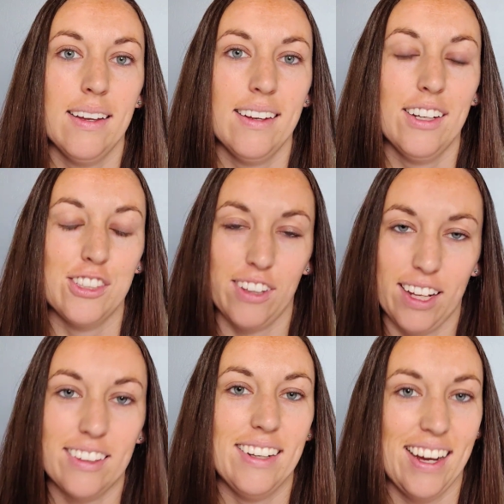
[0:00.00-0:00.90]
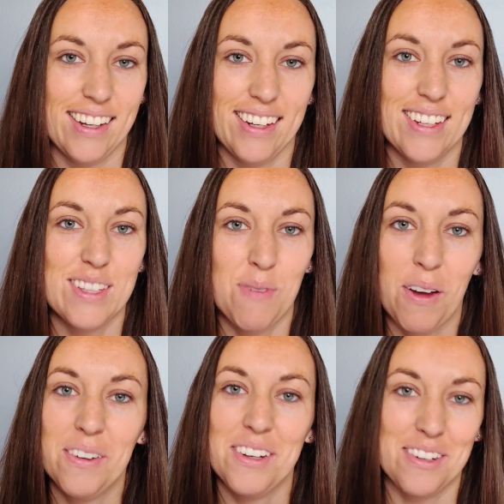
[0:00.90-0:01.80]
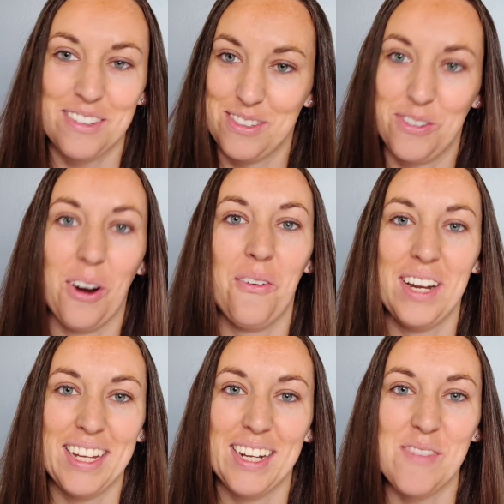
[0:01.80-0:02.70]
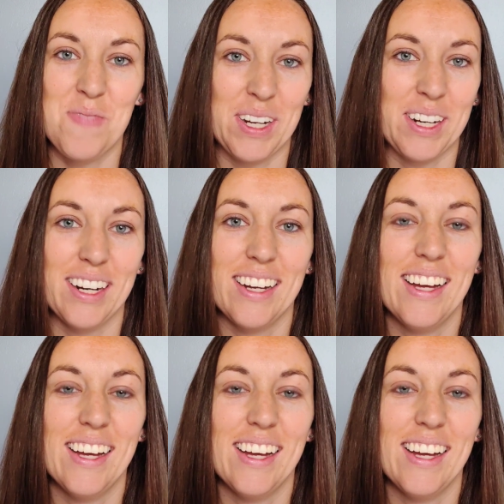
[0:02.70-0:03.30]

because you're likely not going to get smaller. You're just growing and getting bigger.